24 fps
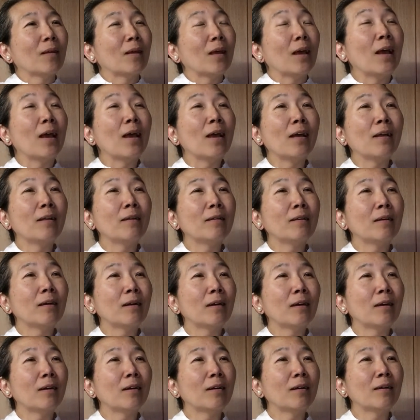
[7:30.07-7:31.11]
and
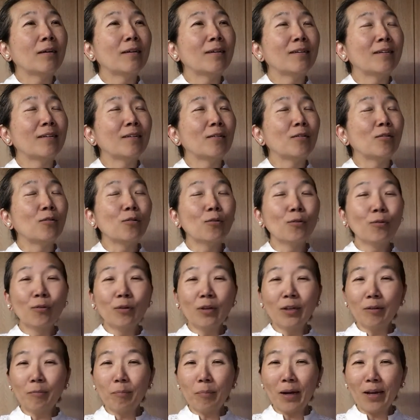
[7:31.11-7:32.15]
do
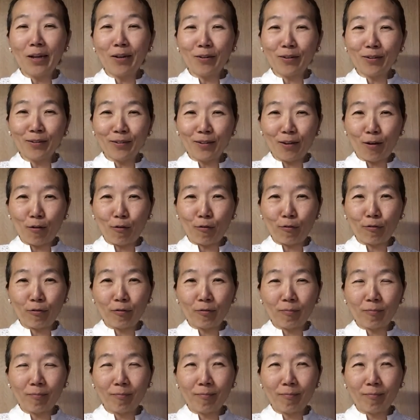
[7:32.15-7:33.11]
it by yourself.